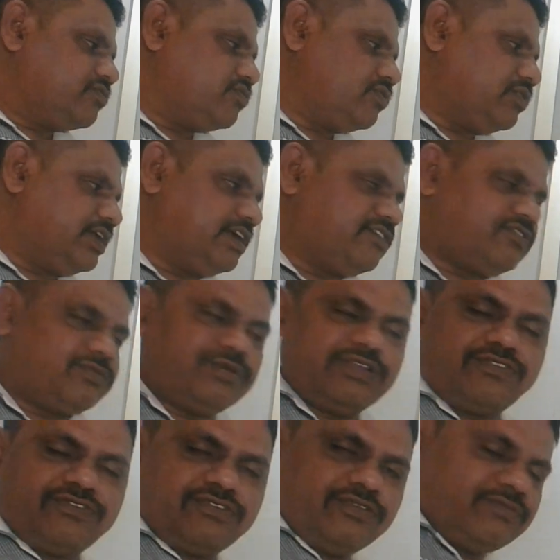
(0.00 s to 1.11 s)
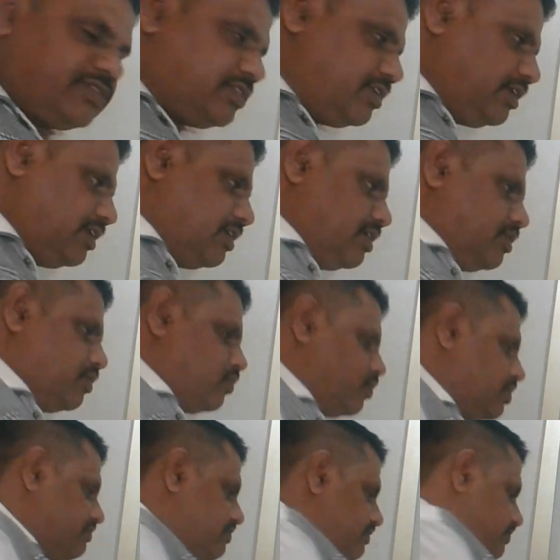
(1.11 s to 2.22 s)
So we'll see with the
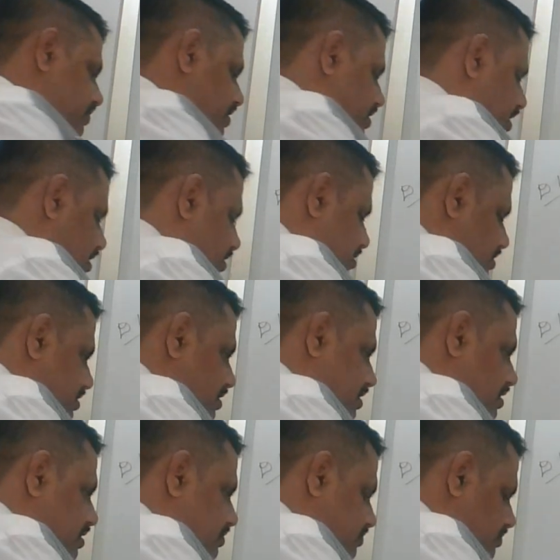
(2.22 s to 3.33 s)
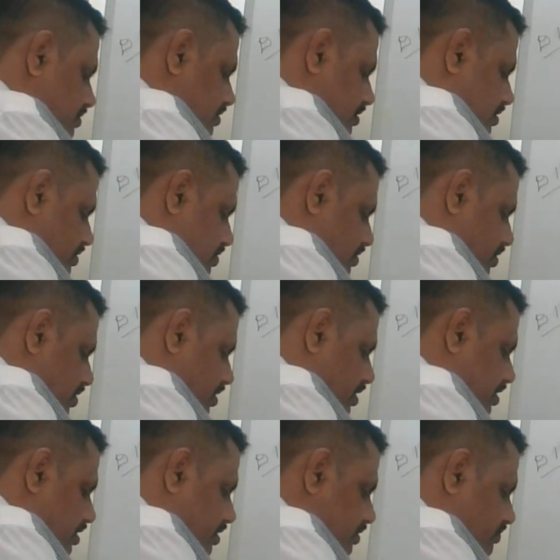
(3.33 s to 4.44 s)
158. That is
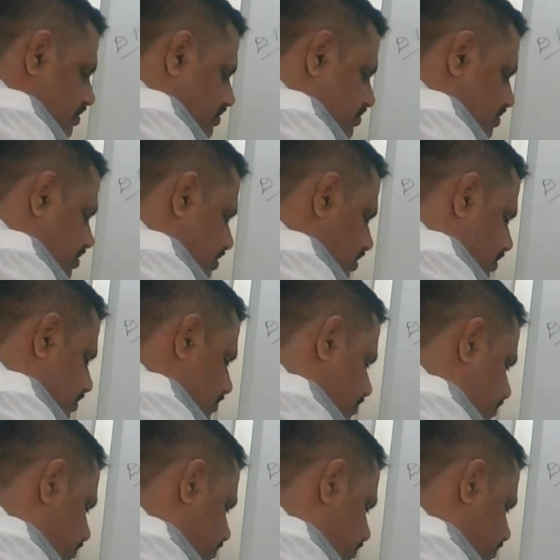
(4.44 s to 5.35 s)
316,